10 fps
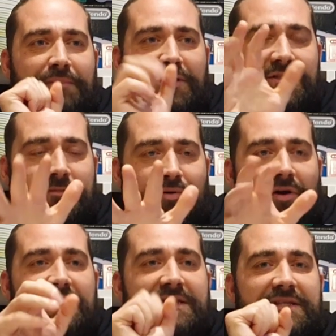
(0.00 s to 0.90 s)
because the
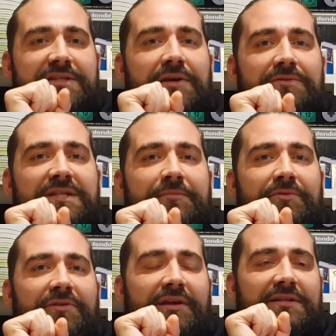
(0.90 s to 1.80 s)
prices are so similar